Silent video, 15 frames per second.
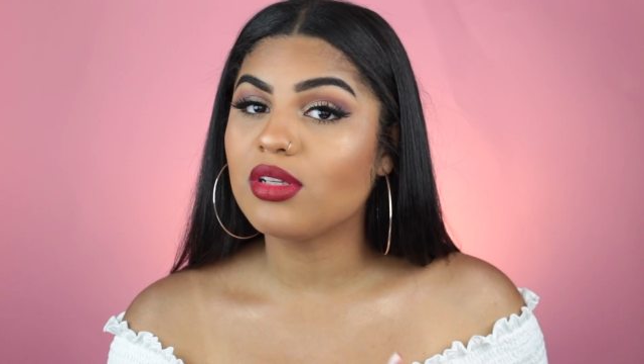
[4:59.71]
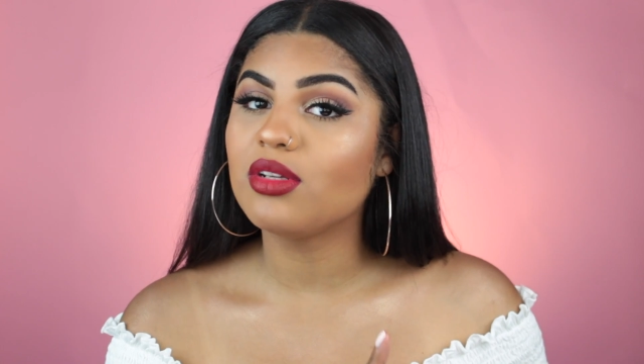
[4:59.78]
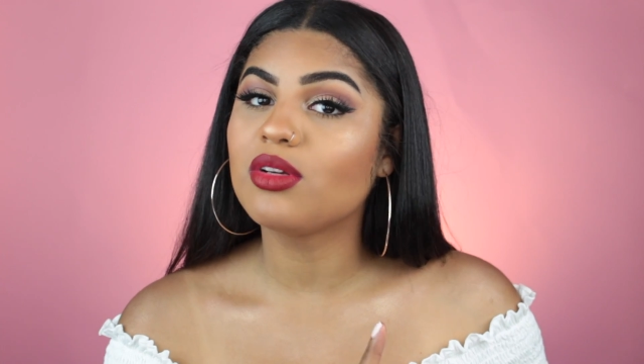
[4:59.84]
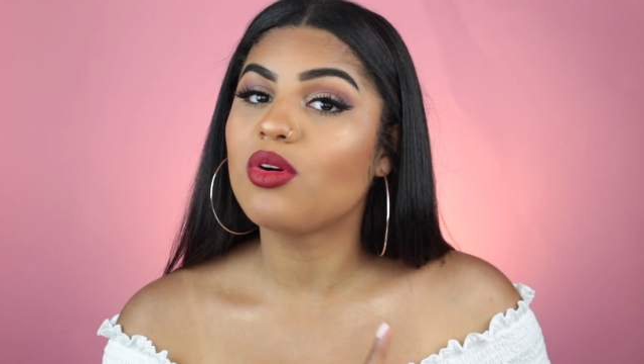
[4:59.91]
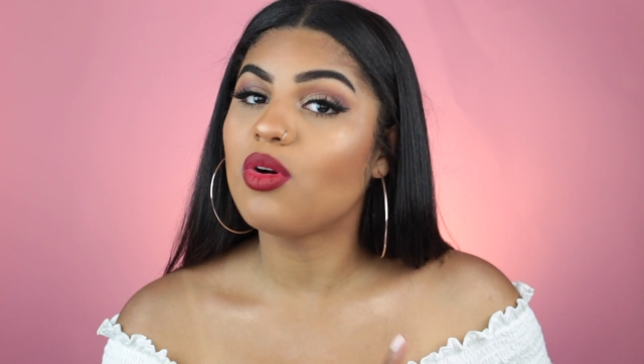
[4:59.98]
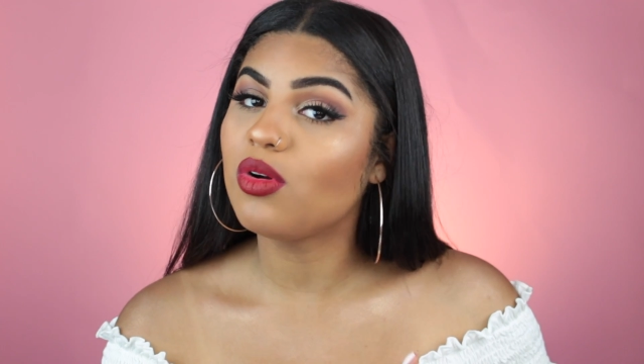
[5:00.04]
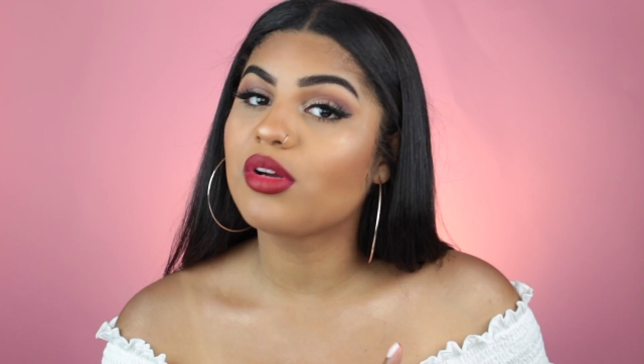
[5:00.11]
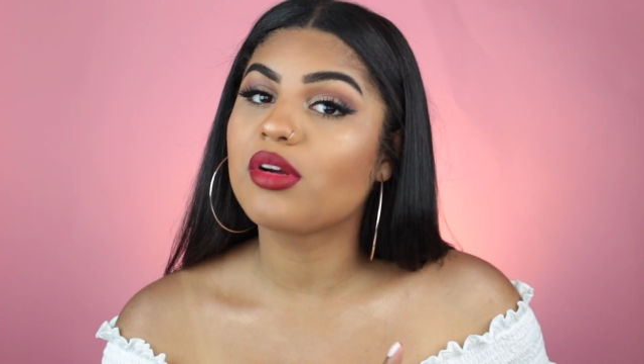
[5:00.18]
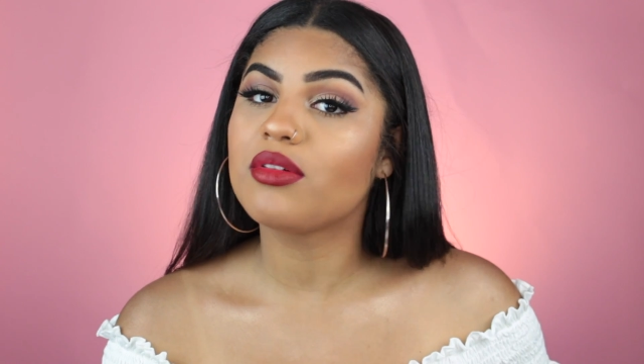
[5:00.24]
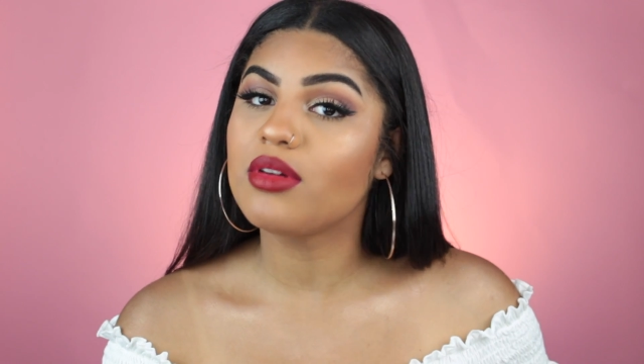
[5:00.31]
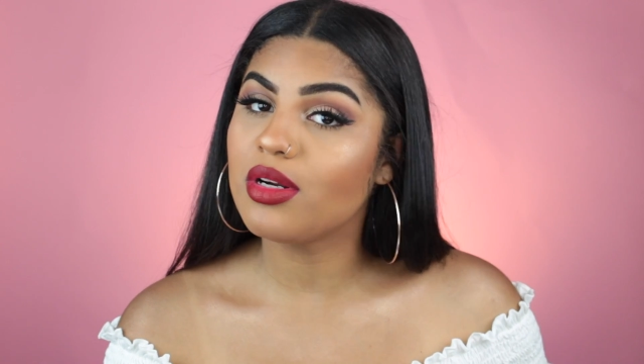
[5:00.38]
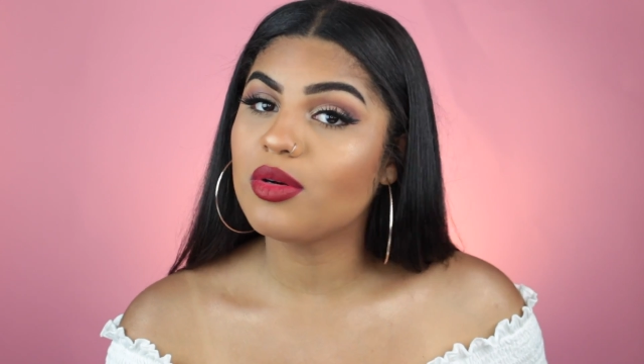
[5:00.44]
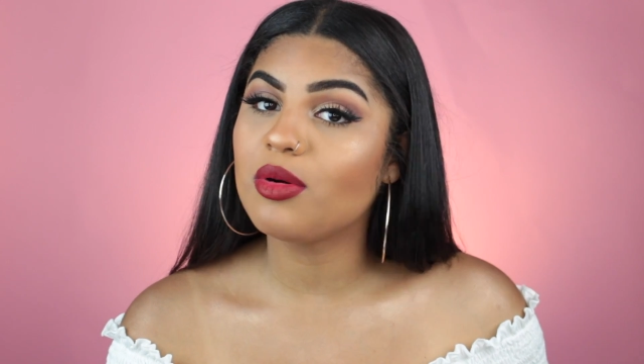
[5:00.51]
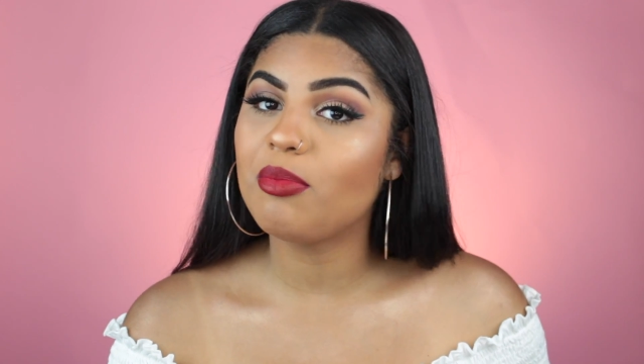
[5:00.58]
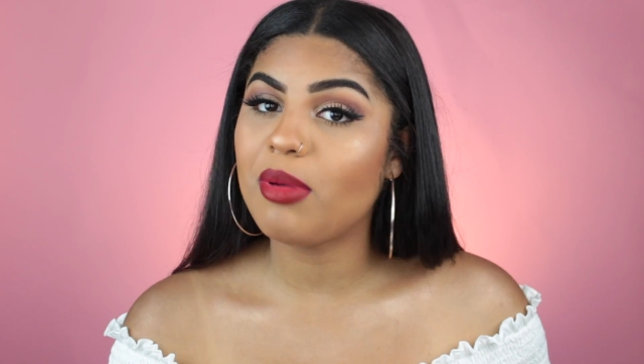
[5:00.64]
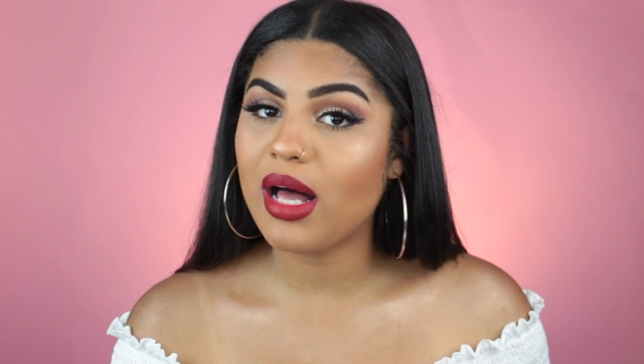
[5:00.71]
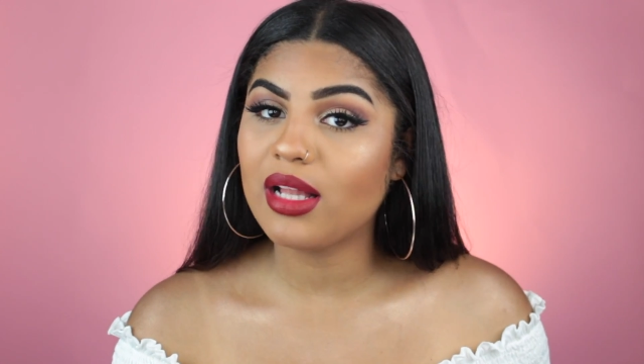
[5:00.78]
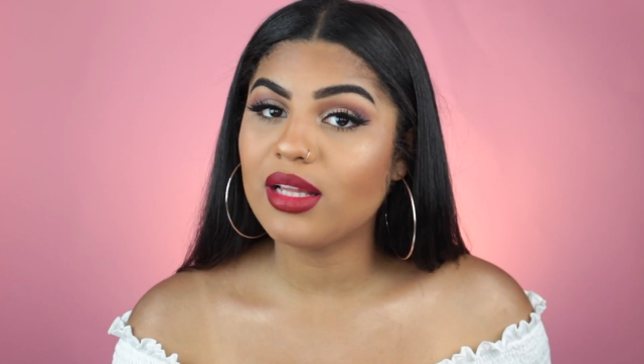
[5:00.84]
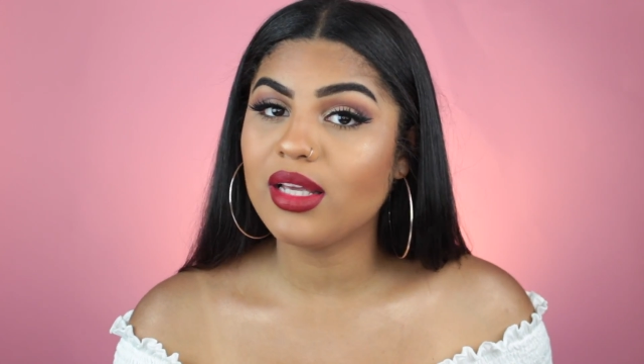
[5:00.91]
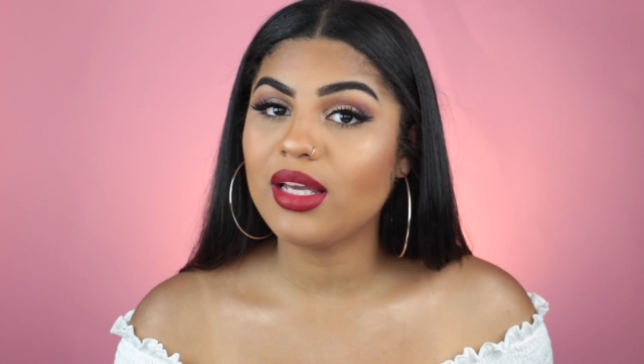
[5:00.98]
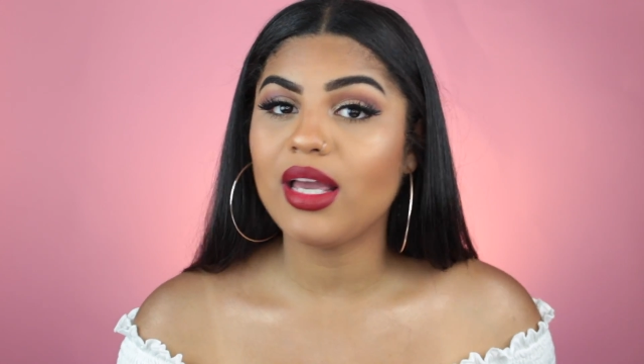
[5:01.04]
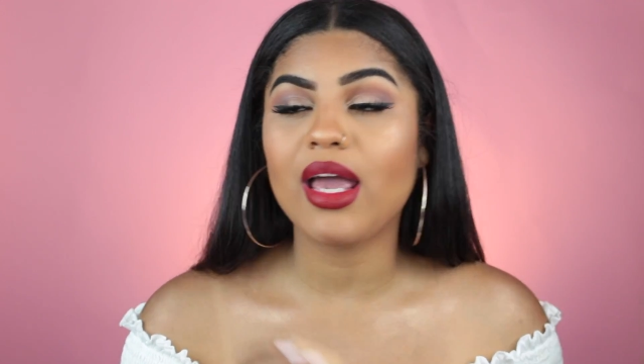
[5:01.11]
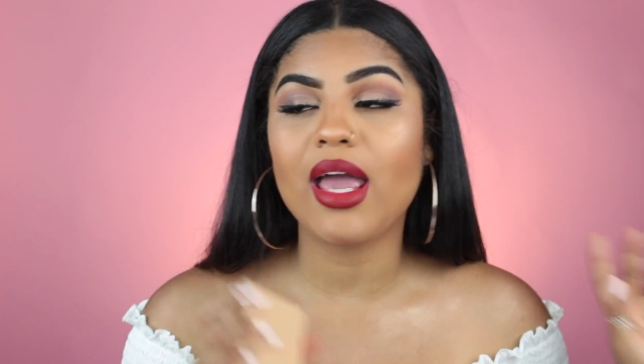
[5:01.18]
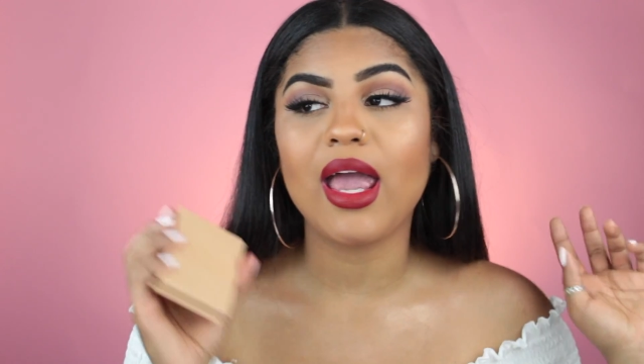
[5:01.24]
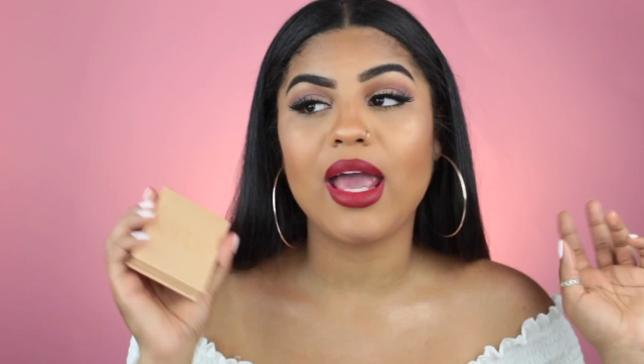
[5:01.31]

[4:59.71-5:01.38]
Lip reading: the Nicole Guerrero palette,